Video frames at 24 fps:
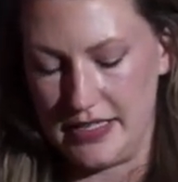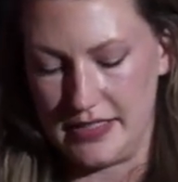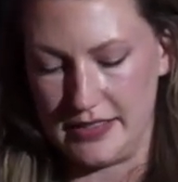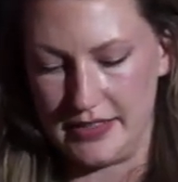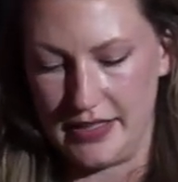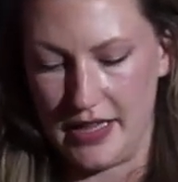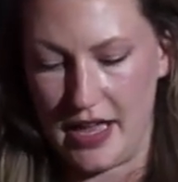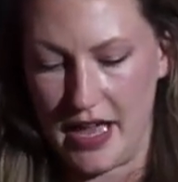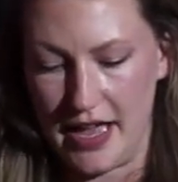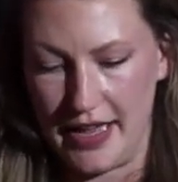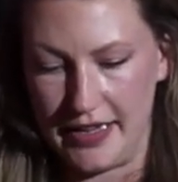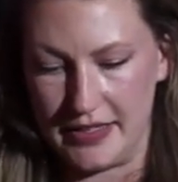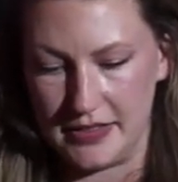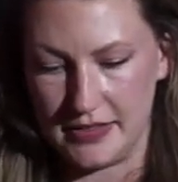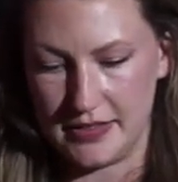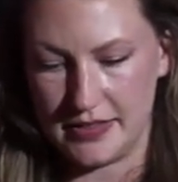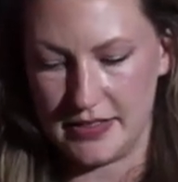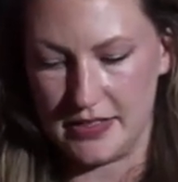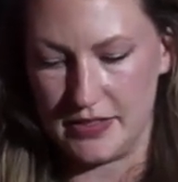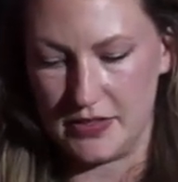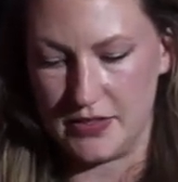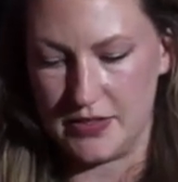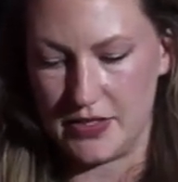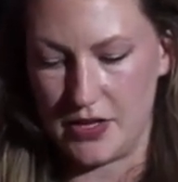lines.
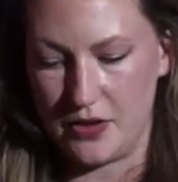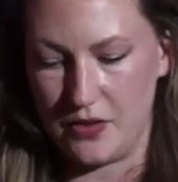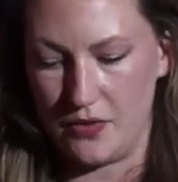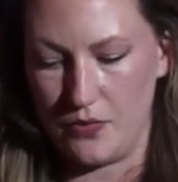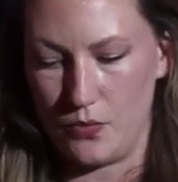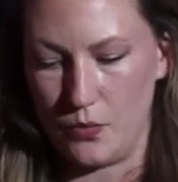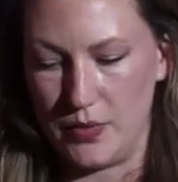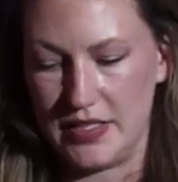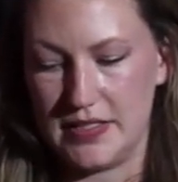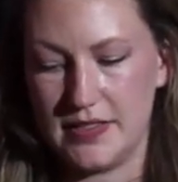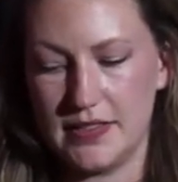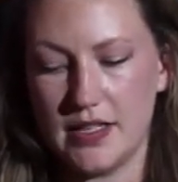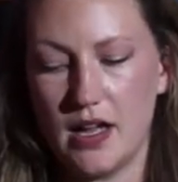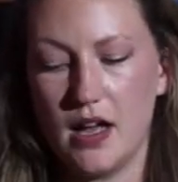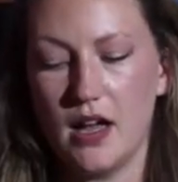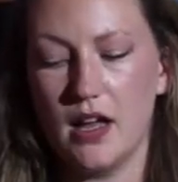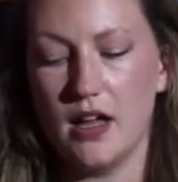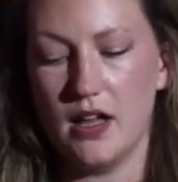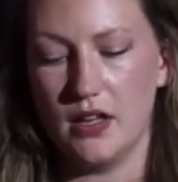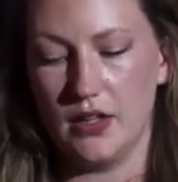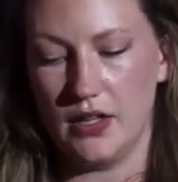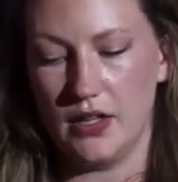And so we saw a